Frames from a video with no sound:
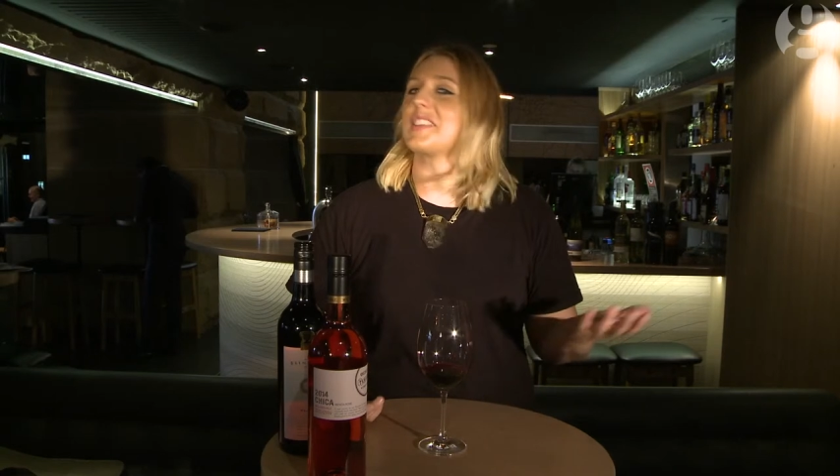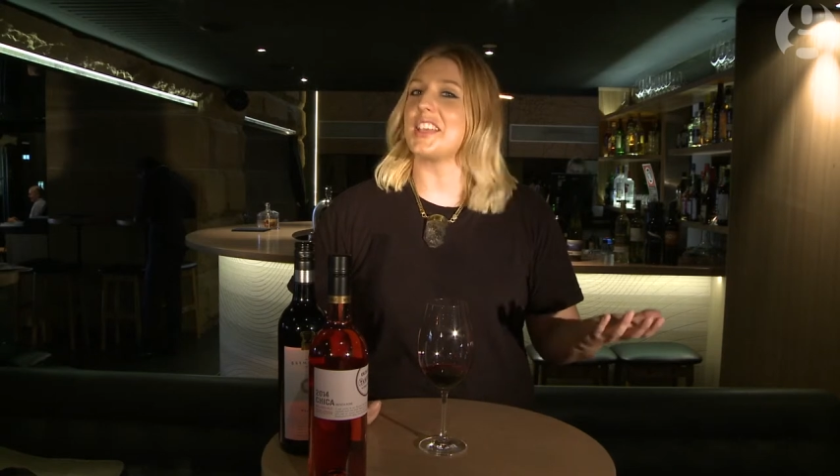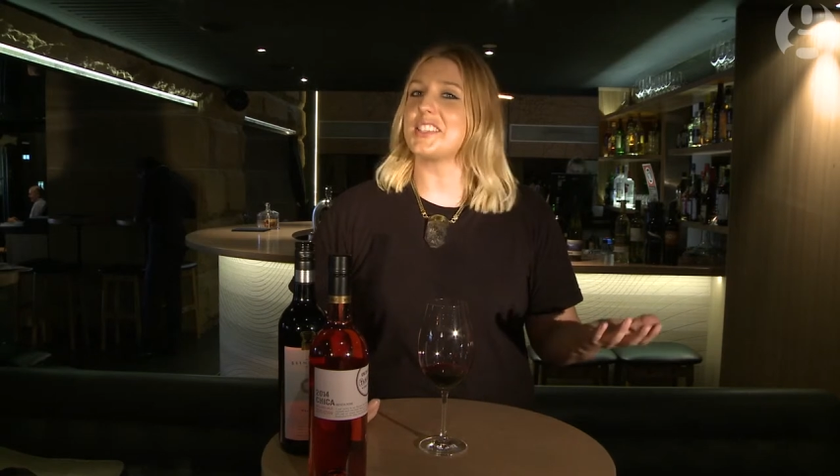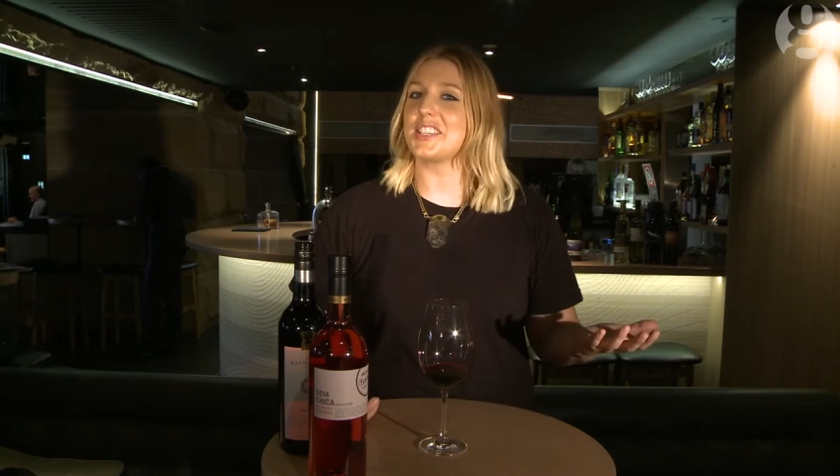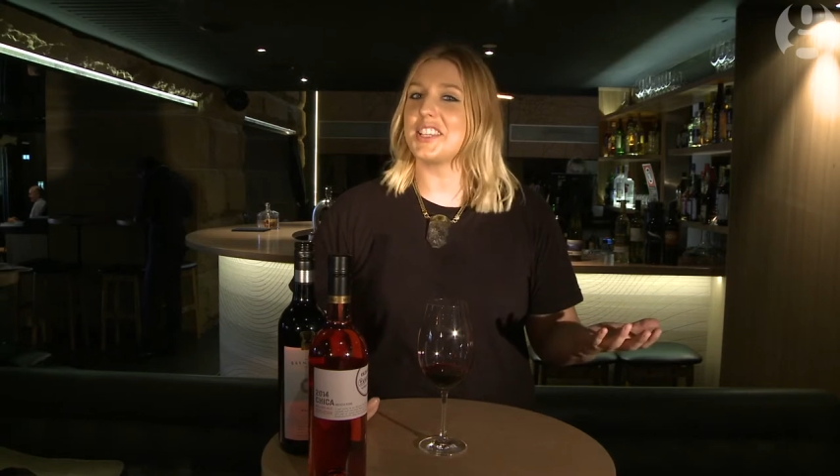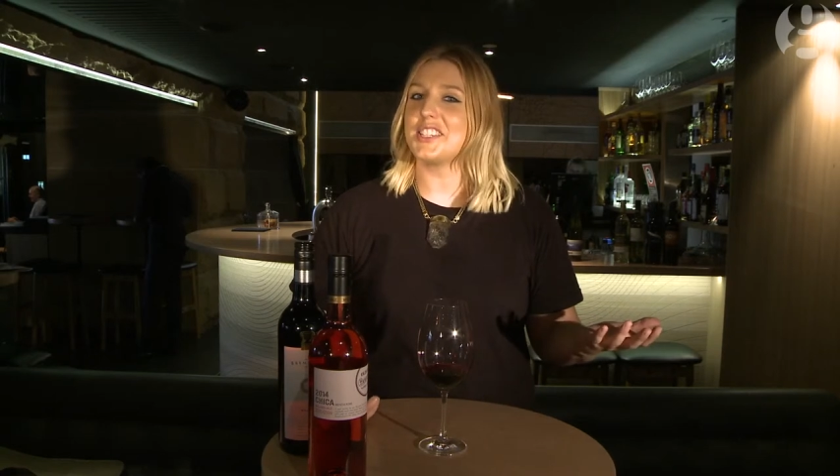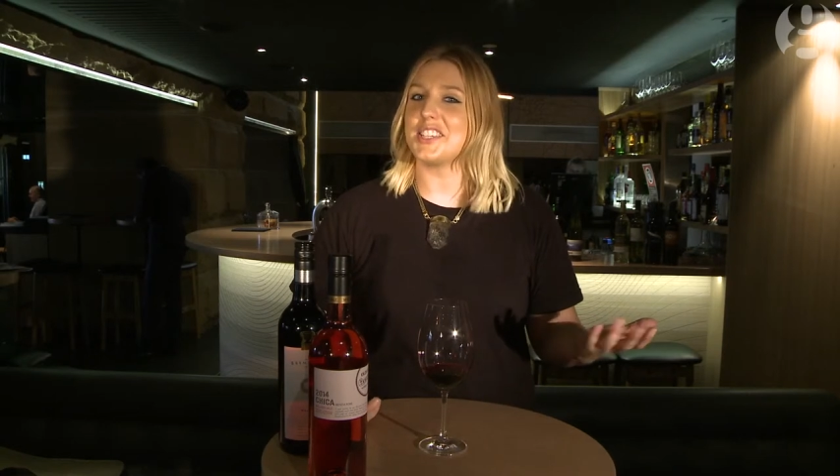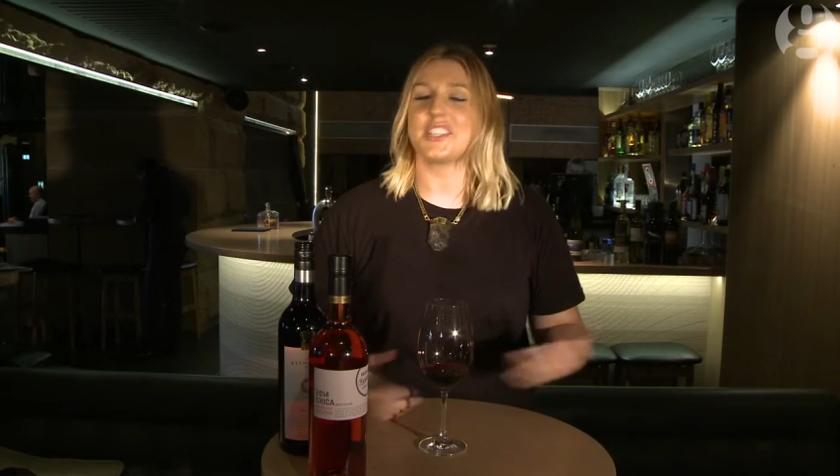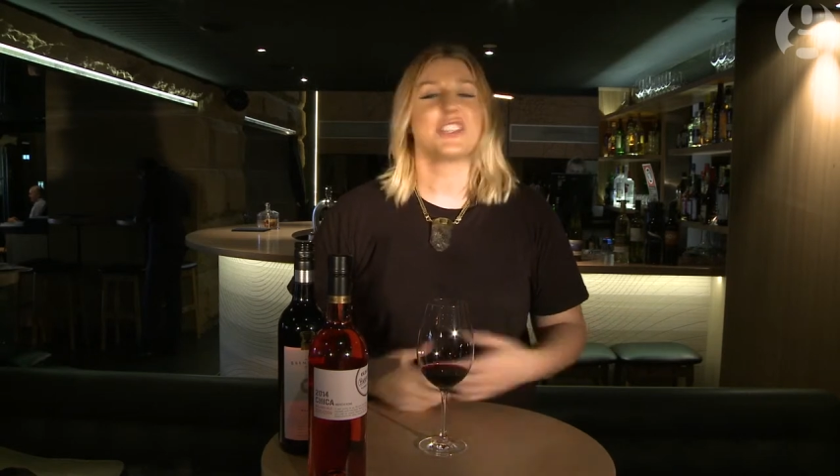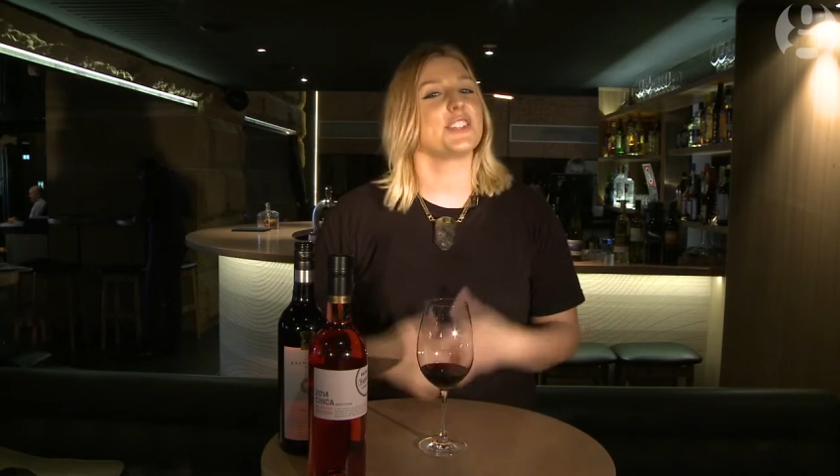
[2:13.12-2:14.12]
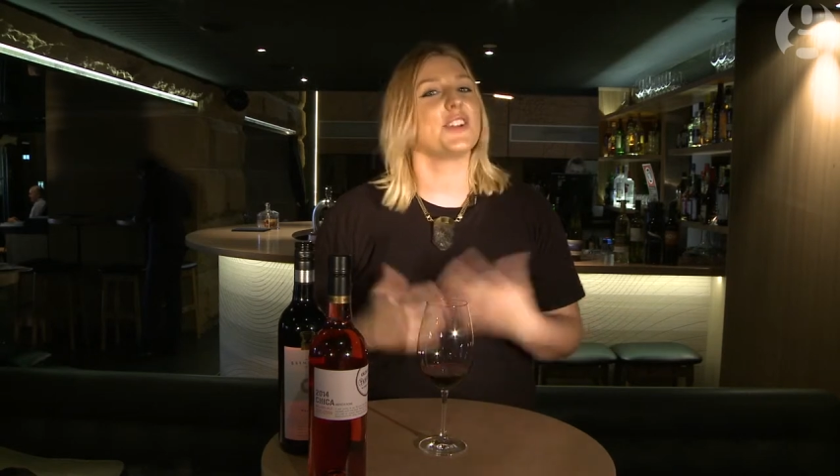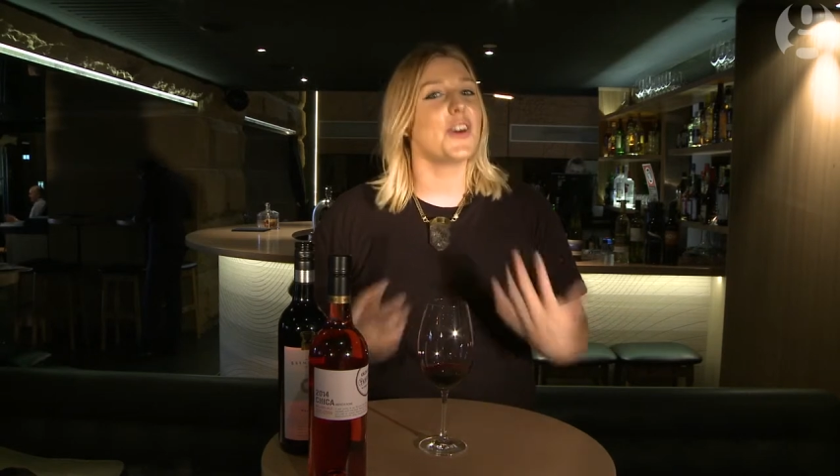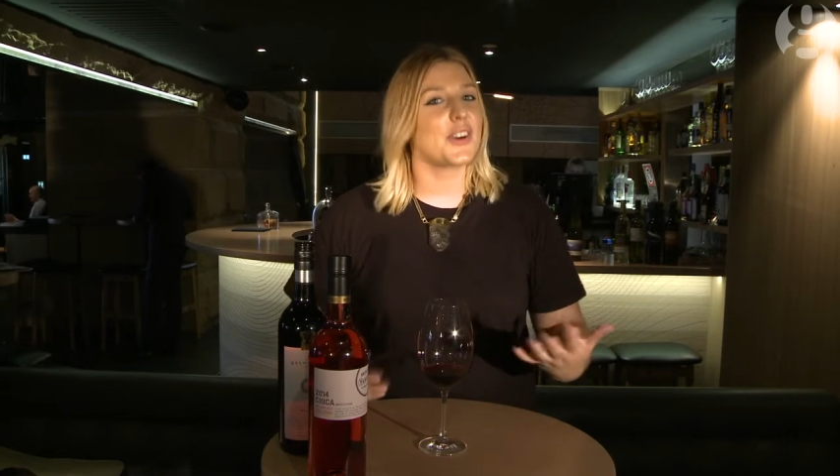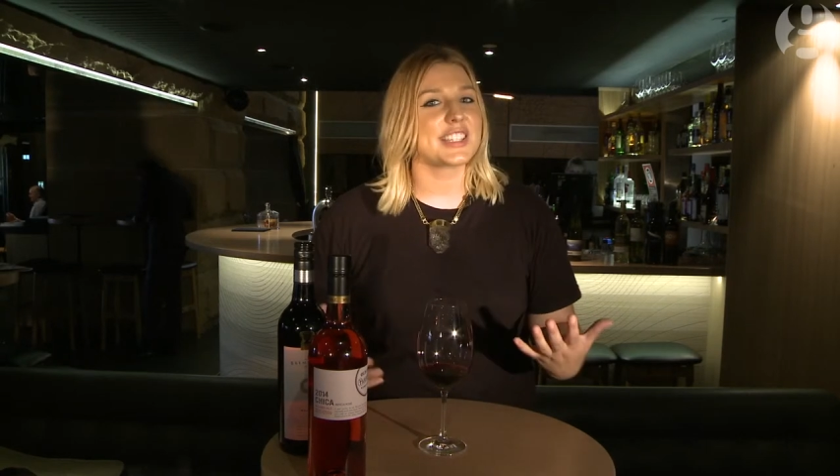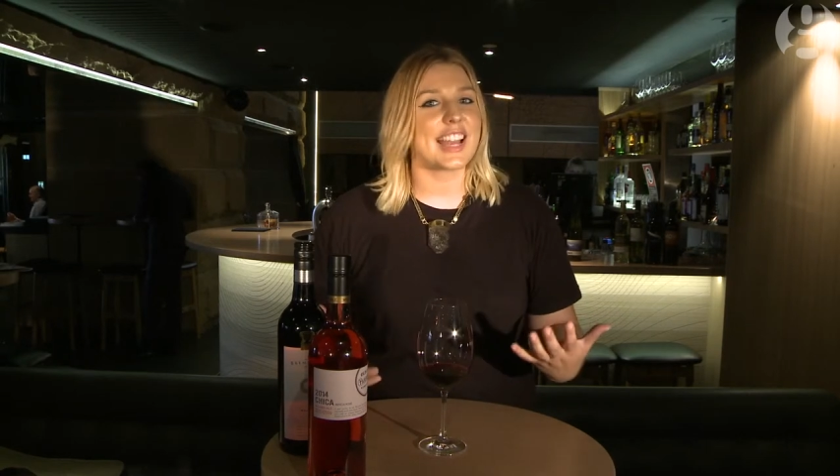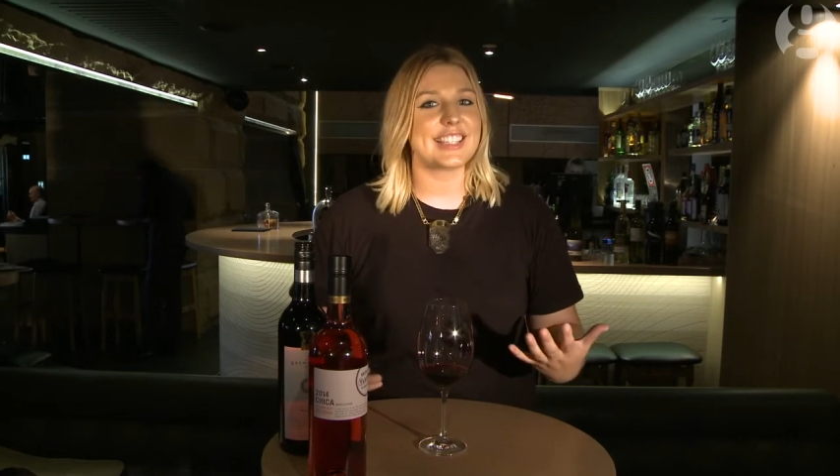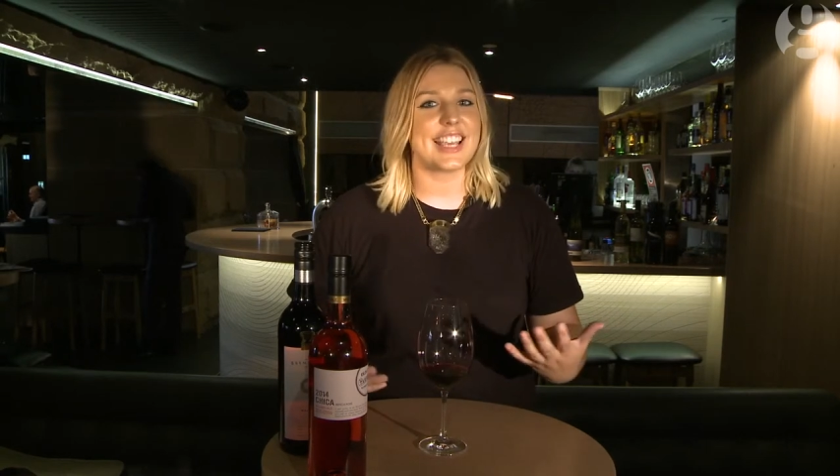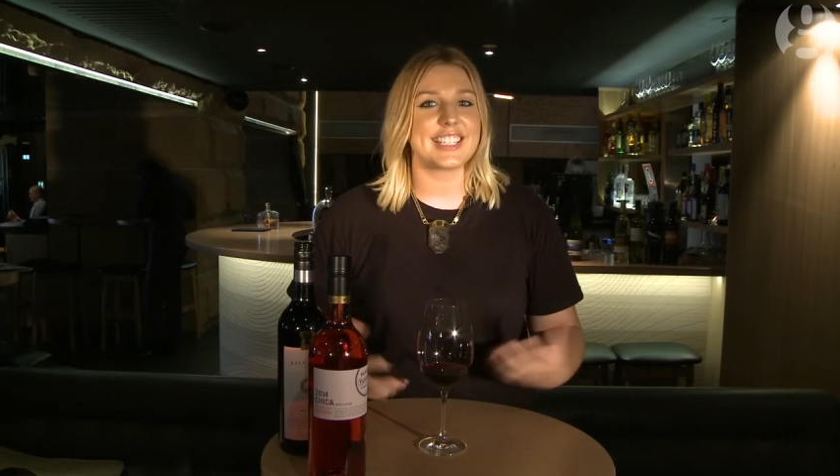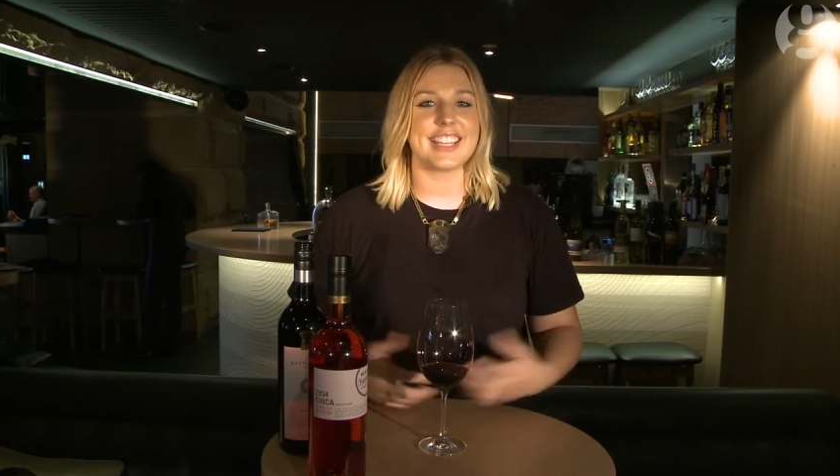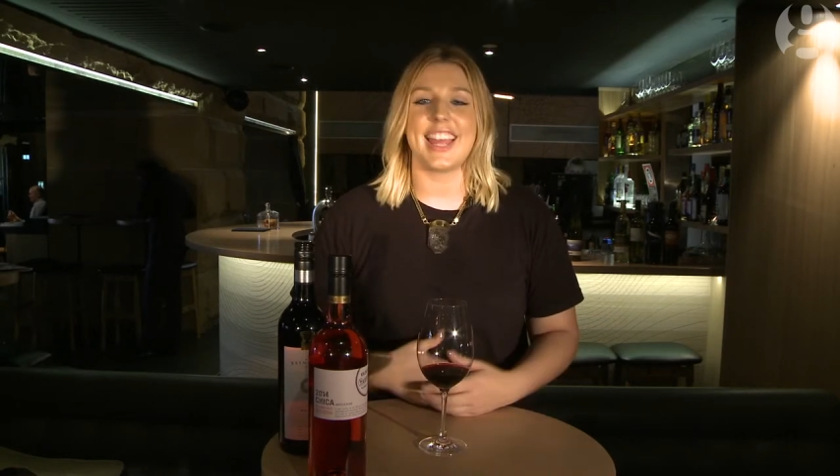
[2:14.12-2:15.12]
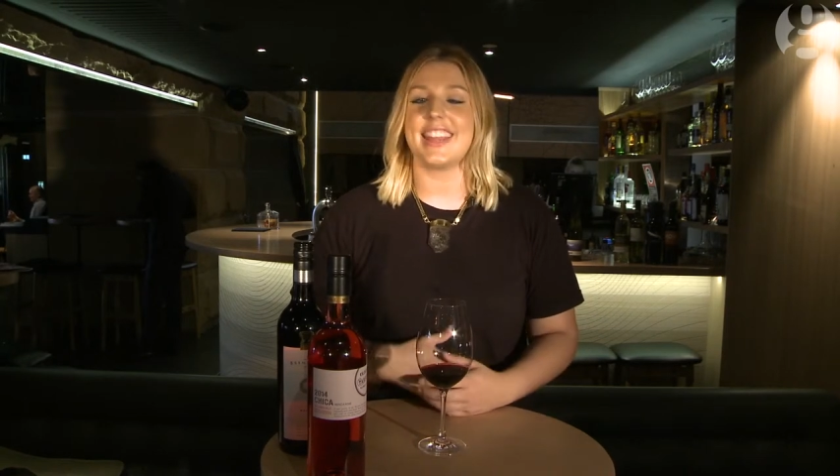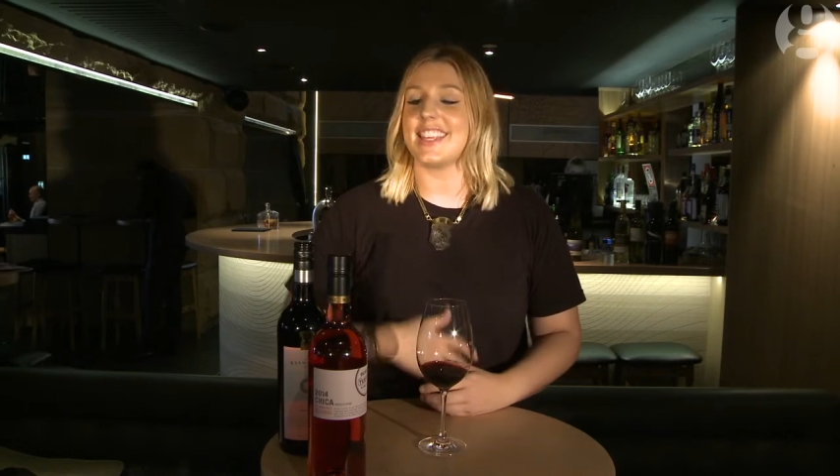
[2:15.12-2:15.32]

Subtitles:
Tastes delicious. There's no oxidization,